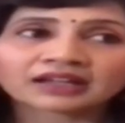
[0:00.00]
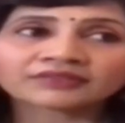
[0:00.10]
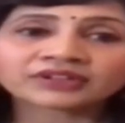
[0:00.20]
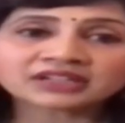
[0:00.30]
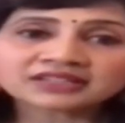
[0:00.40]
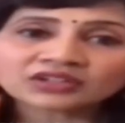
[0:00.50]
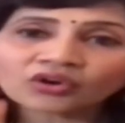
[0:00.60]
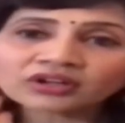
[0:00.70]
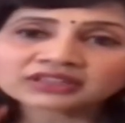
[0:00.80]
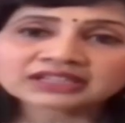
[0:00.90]
If it is a
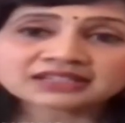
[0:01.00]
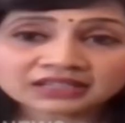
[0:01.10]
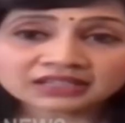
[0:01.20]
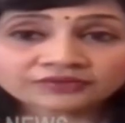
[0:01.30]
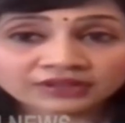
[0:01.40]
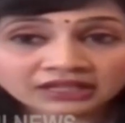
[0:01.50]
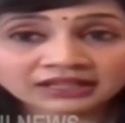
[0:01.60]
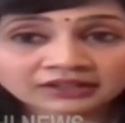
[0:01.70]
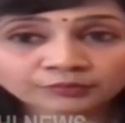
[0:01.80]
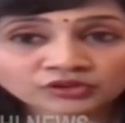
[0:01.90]
northeast, it will
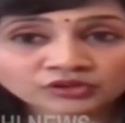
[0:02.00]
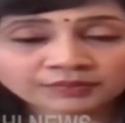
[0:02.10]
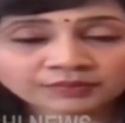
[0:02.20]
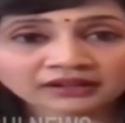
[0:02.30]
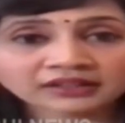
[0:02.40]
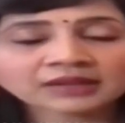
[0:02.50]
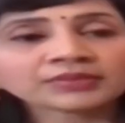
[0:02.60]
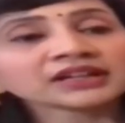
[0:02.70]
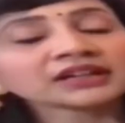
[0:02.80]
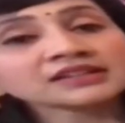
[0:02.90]
give prosperity,
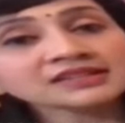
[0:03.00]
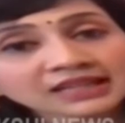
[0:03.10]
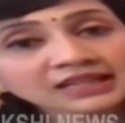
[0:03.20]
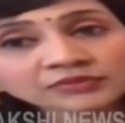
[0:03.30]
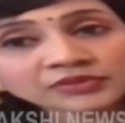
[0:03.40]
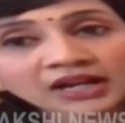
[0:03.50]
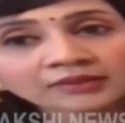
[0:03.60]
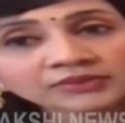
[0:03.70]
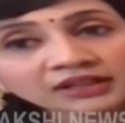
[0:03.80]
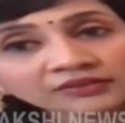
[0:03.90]
but at the same
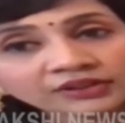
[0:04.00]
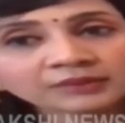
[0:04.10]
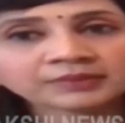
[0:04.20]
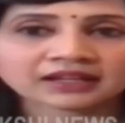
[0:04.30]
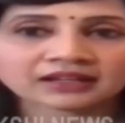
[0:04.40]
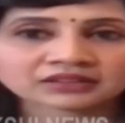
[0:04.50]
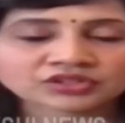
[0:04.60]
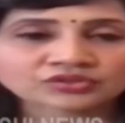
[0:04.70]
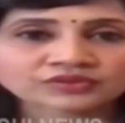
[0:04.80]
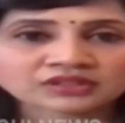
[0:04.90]
time there will be health
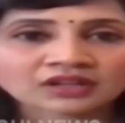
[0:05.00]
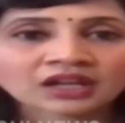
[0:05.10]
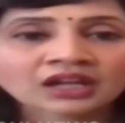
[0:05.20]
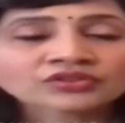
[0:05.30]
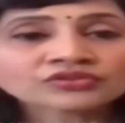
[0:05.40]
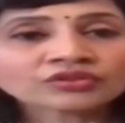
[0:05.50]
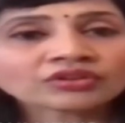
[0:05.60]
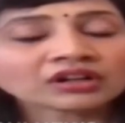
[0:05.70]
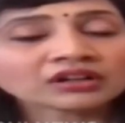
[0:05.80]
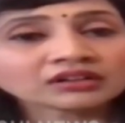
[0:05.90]
issues.
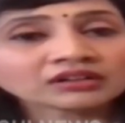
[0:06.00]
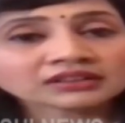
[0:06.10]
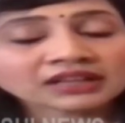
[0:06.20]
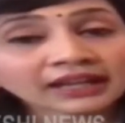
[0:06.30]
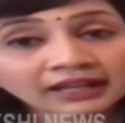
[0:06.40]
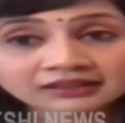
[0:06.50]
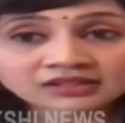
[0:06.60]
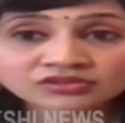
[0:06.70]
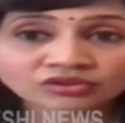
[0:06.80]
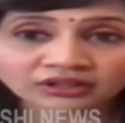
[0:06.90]
So the health
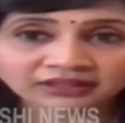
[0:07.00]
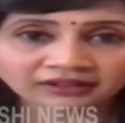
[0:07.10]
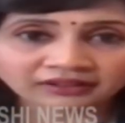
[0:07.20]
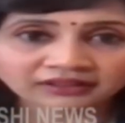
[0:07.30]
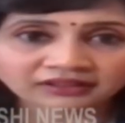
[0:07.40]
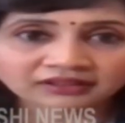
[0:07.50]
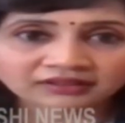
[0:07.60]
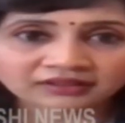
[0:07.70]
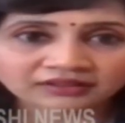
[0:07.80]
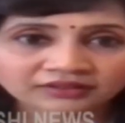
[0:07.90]
is not guaranteed,
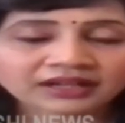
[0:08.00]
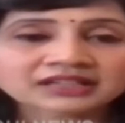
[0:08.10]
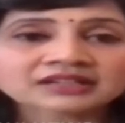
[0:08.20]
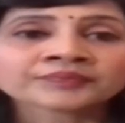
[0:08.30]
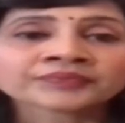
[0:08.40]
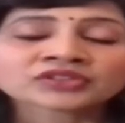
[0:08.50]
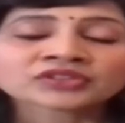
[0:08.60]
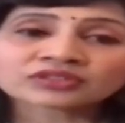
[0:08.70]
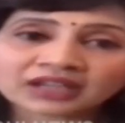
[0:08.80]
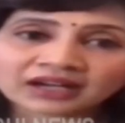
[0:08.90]
right?
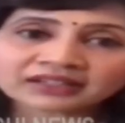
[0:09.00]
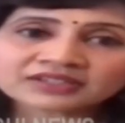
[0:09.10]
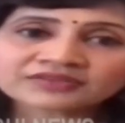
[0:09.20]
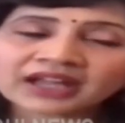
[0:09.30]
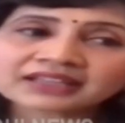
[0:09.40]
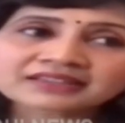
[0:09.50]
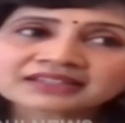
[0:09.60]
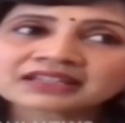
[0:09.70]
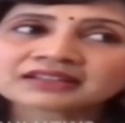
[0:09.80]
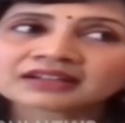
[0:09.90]
So that is why, and
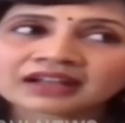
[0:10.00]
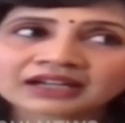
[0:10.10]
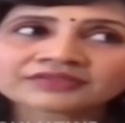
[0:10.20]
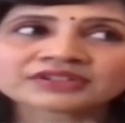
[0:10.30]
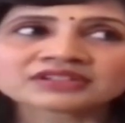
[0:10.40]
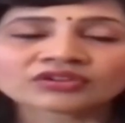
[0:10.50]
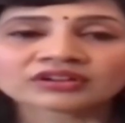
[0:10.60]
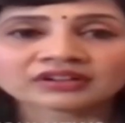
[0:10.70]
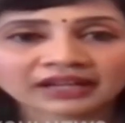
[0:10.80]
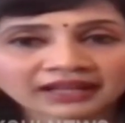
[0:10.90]
see, the life is
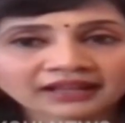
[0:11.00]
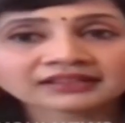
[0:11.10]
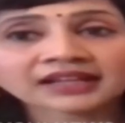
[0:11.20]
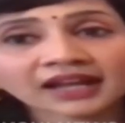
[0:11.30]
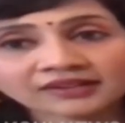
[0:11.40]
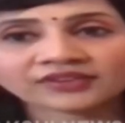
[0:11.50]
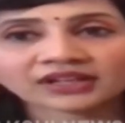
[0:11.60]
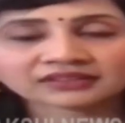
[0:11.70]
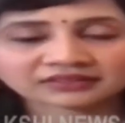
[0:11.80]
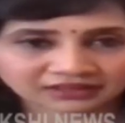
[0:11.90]
all health and
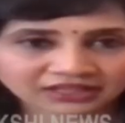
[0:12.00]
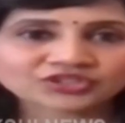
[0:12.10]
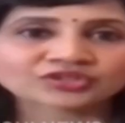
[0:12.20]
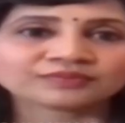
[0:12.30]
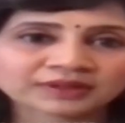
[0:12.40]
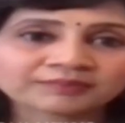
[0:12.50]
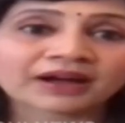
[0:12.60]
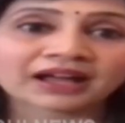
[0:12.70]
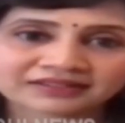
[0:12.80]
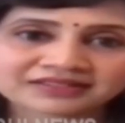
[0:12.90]
wealth. It should be
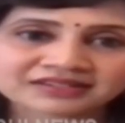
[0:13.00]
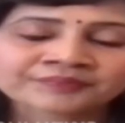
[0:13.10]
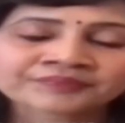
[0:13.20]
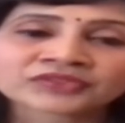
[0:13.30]
balanced.